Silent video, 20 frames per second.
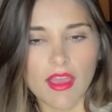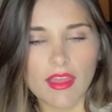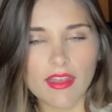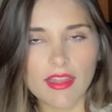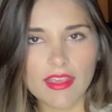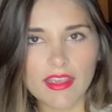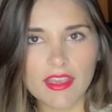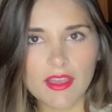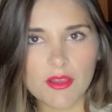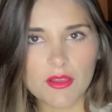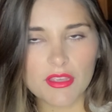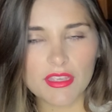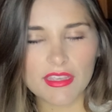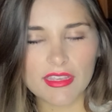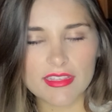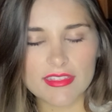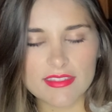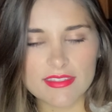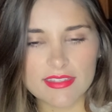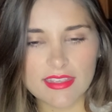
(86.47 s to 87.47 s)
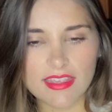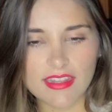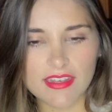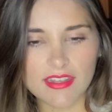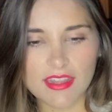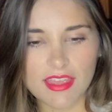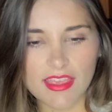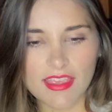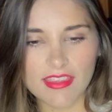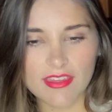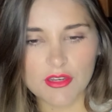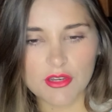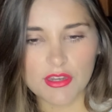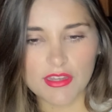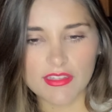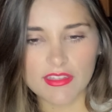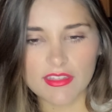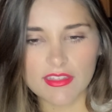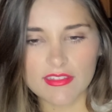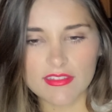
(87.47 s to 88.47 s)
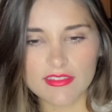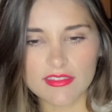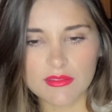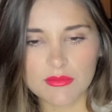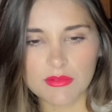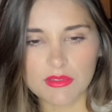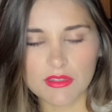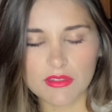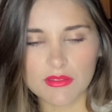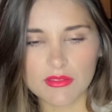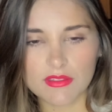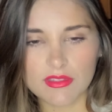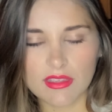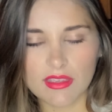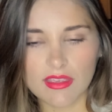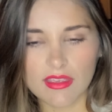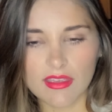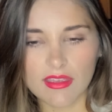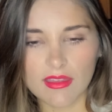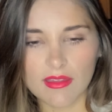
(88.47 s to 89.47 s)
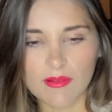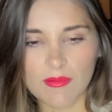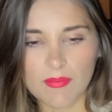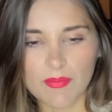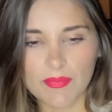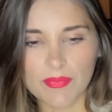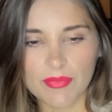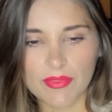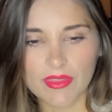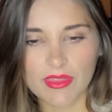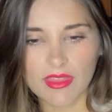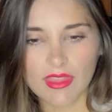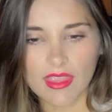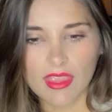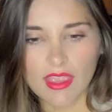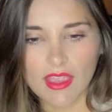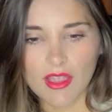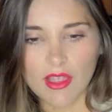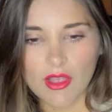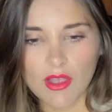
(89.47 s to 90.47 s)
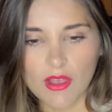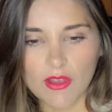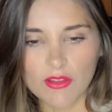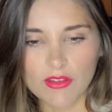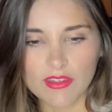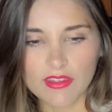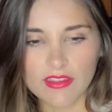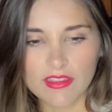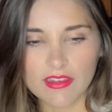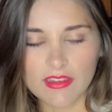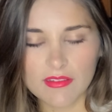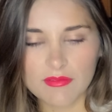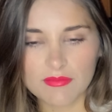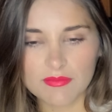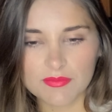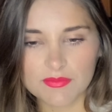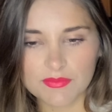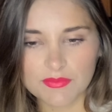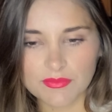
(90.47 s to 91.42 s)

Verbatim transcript: I like how he has said the ingredients about um, onigiri.